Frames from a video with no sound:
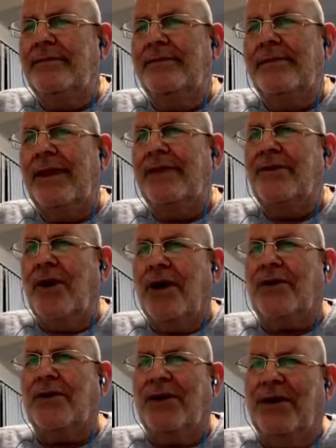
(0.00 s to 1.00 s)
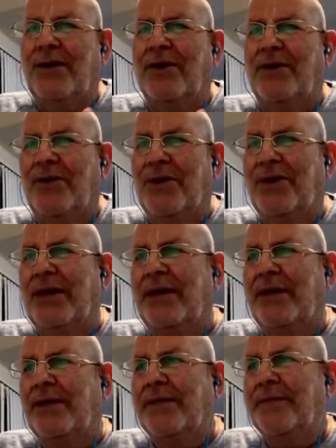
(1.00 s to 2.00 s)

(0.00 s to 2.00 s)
My daughter-in-law Kunti.